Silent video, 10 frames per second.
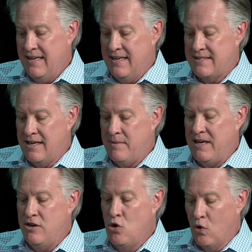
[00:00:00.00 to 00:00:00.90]
It's not
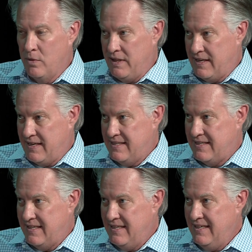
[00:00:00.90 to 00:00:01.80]
about
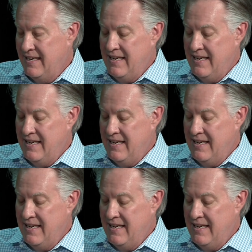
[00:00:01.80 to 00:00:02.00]
normalizing.